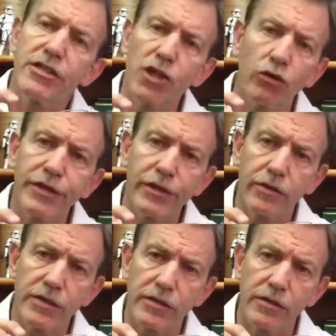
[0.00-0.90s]
salty
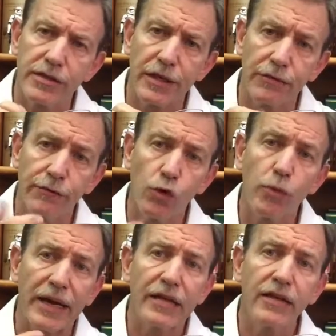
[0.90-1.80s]
crystals that
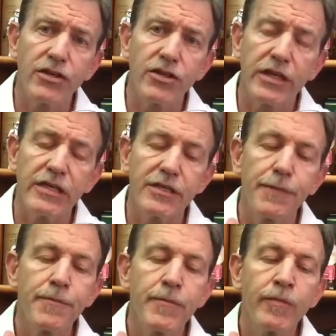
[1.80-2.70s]
form in the cheese
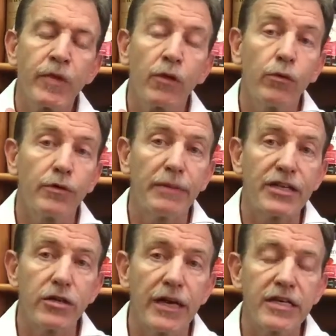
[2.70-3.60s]
with
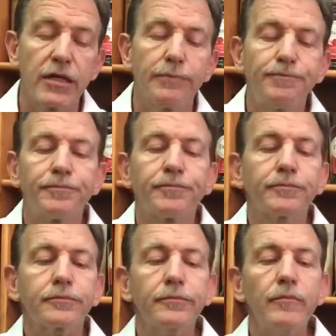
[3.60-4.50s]
maturation.
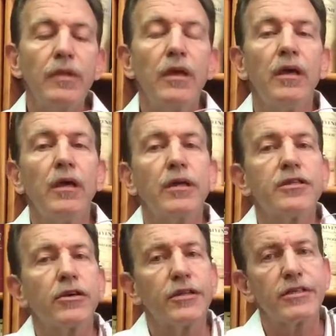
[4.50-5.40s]

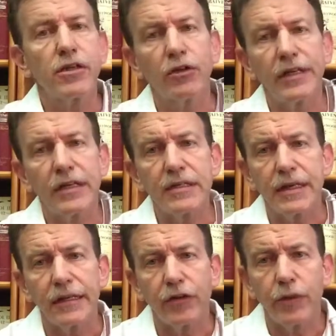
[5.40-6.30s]
So the saltiness
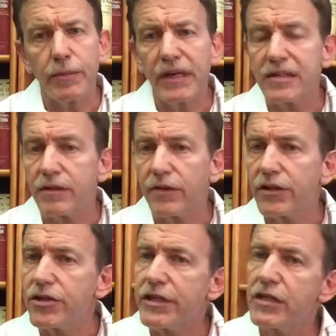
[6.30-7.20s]
and the creaminess of
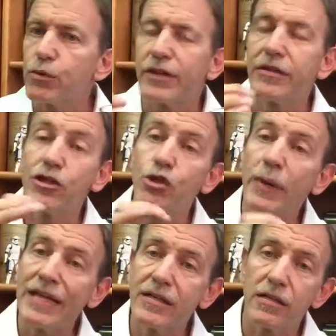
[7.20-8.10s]
the cheese with the
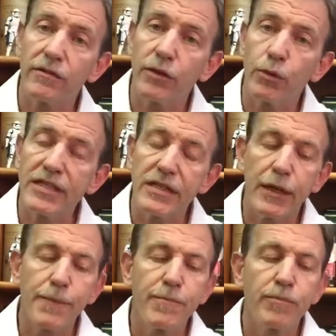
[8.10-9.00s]
sweetness of the
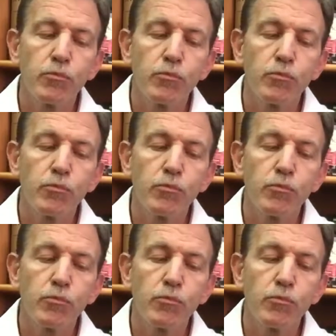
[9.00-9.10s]
whiskey,